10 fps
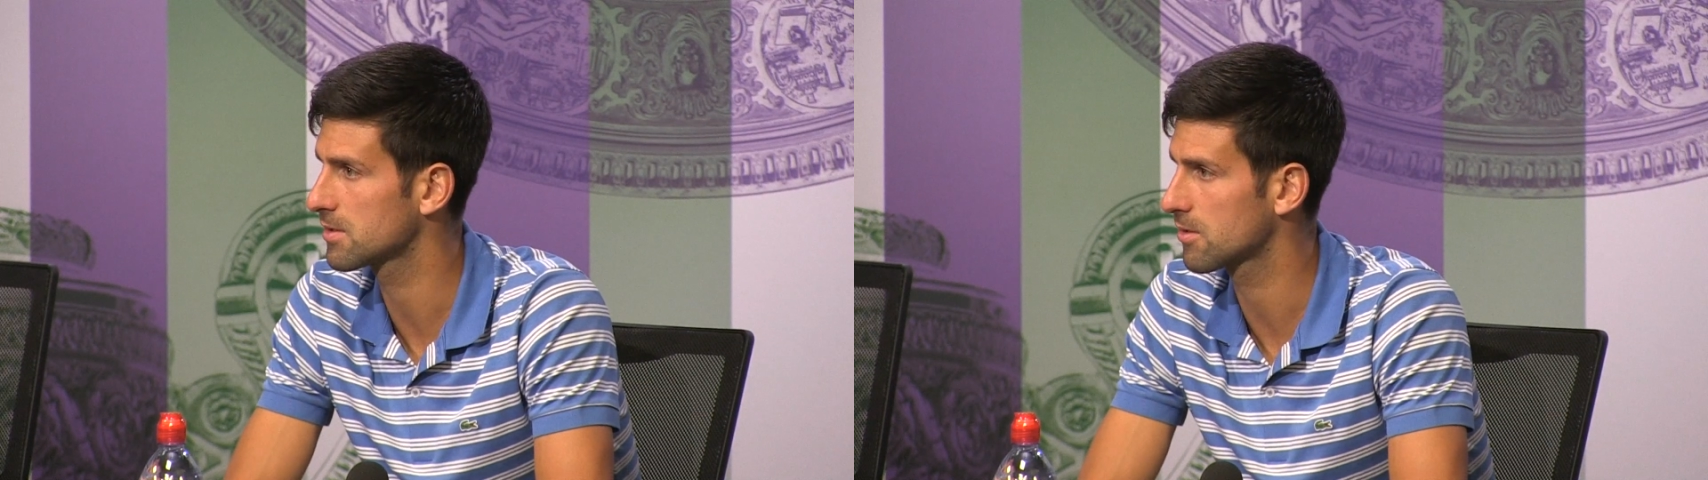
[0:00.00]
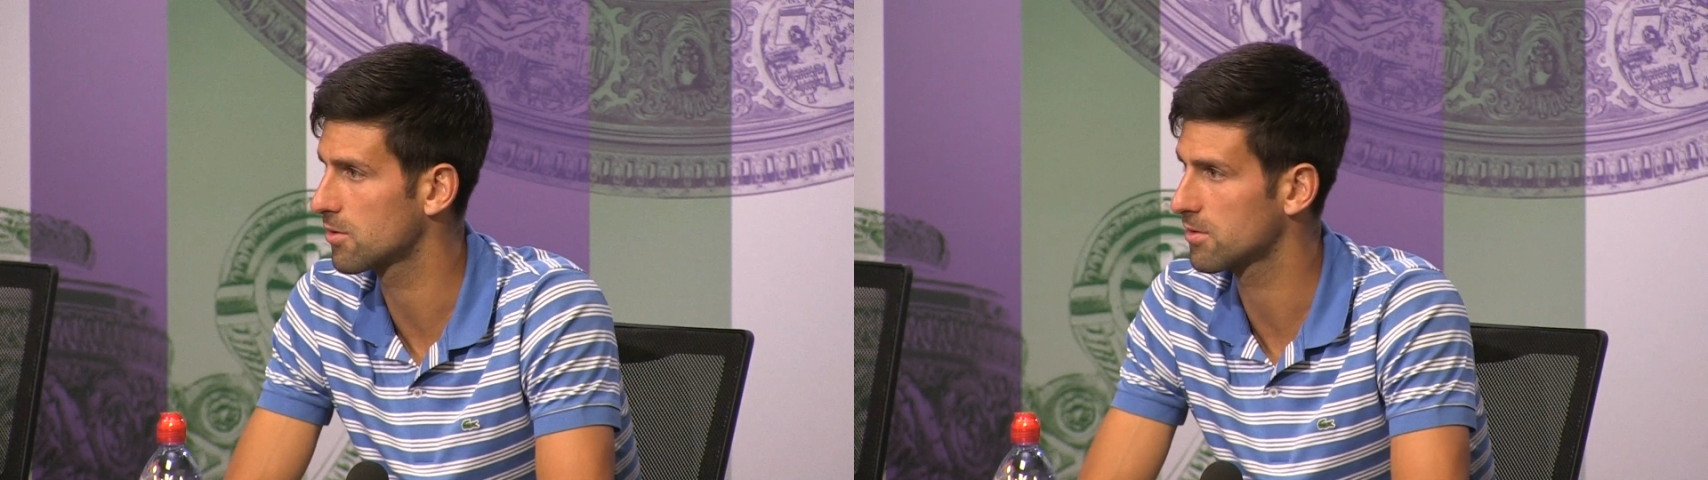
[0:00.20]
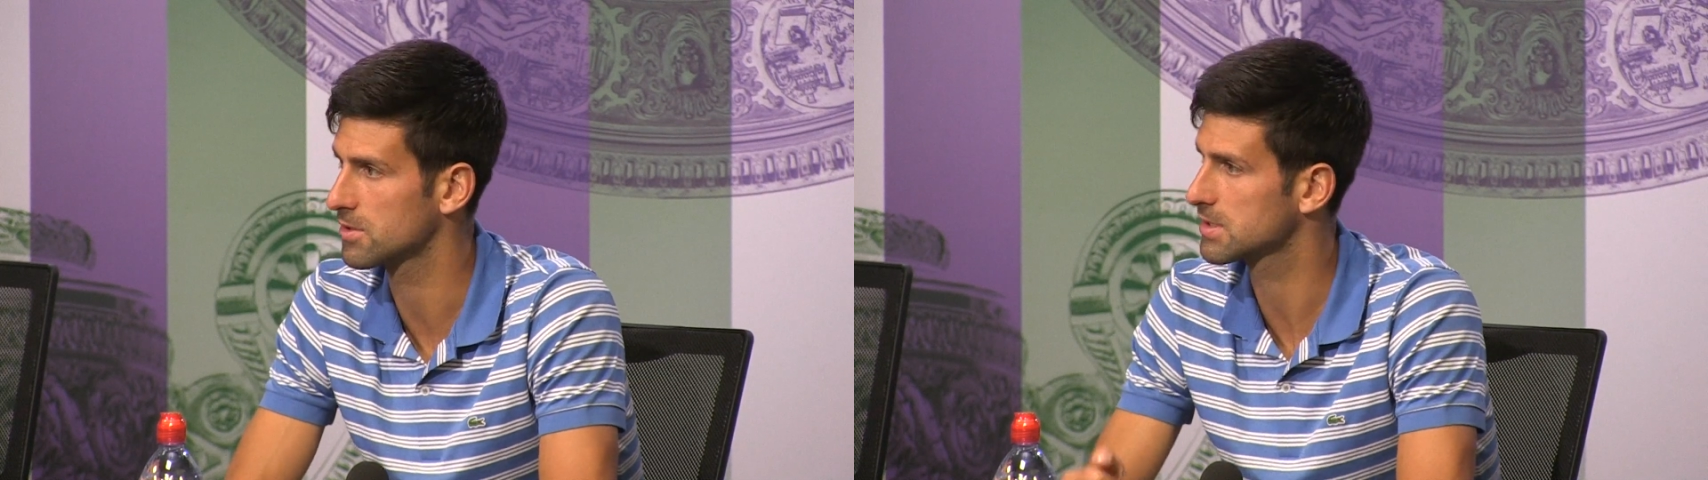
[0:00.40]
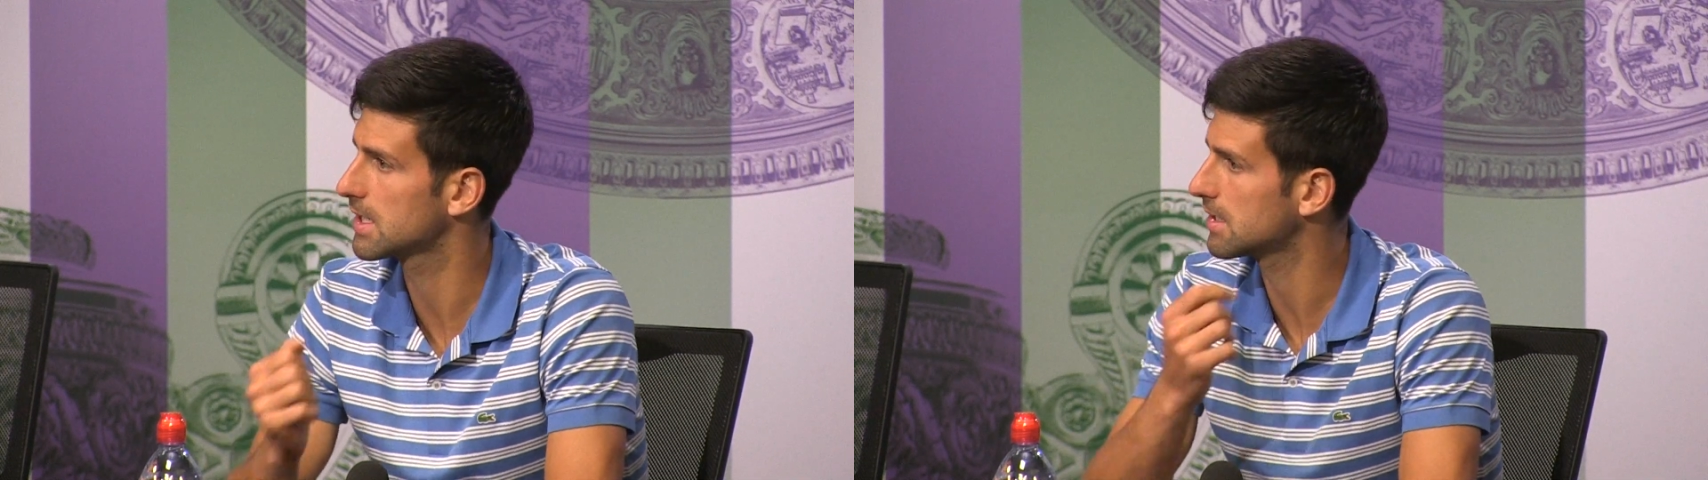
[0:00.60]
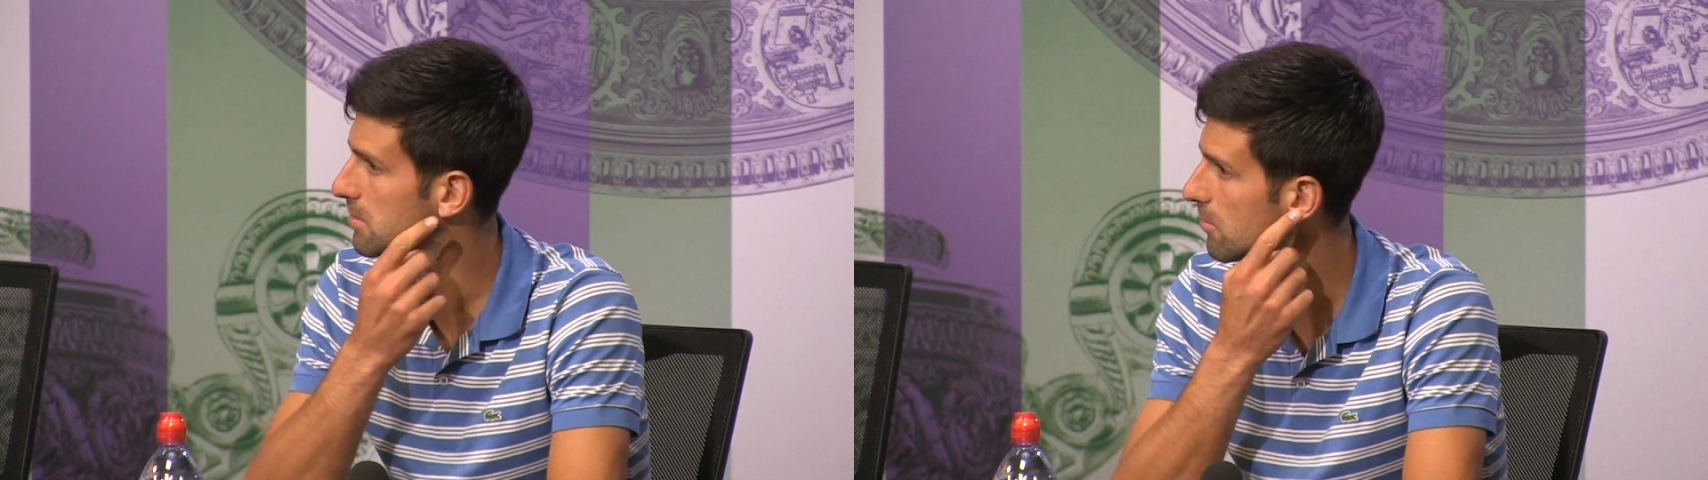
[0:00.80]
the
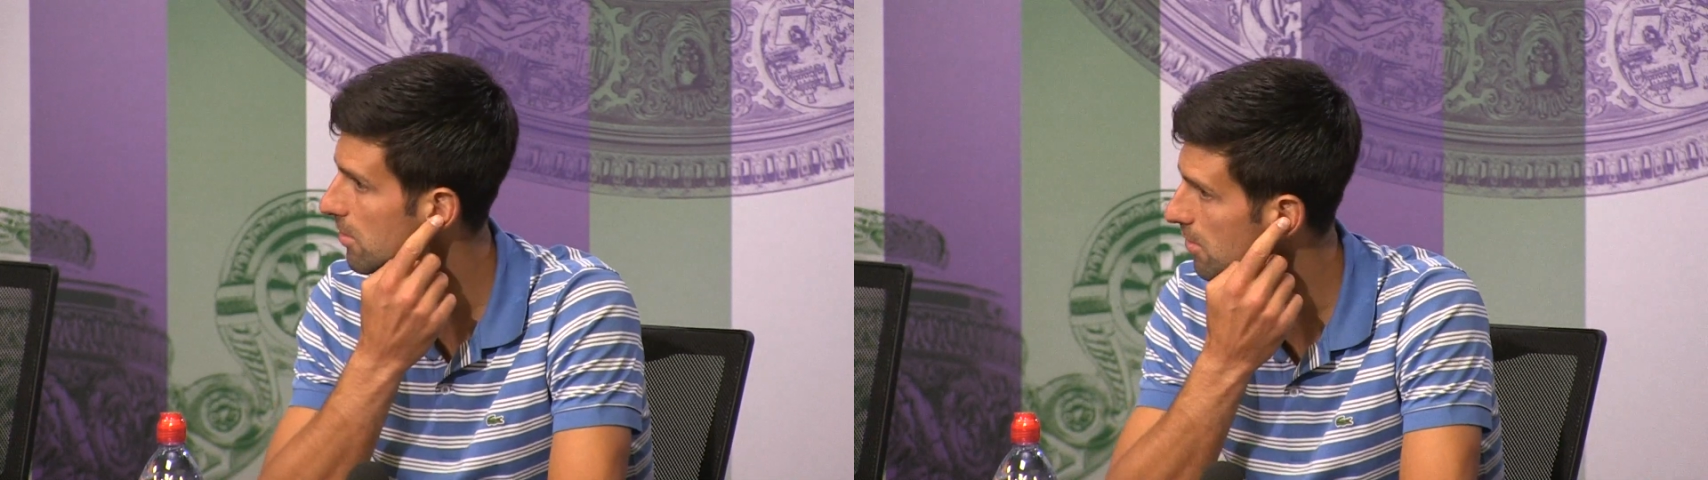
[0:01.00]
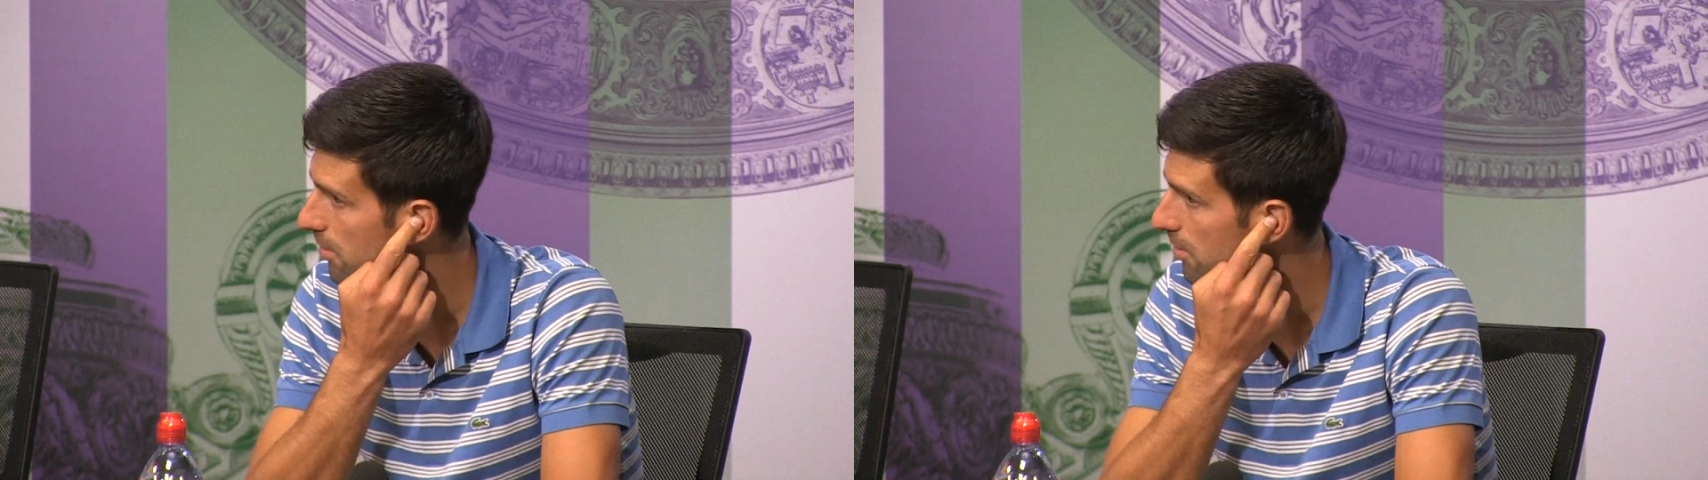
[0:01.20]
tennis court,